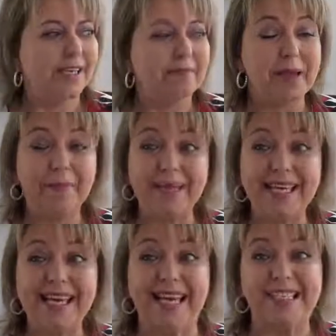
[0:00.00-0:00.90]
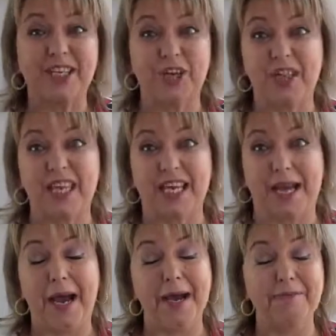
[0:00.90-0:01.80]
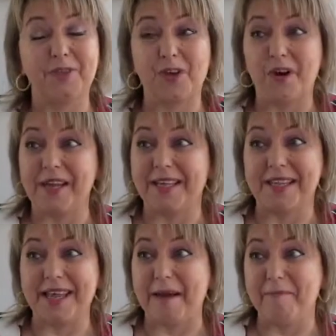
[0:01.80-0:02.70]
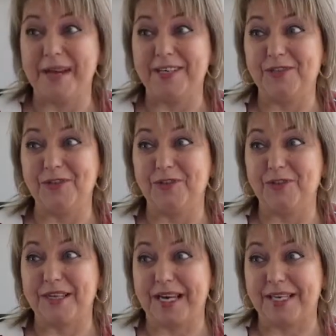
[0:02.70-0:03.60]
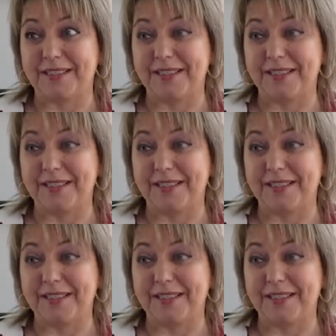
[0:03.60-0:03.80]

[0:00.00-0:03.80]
Maybe that's a good thing. I'm sorry that made you do that.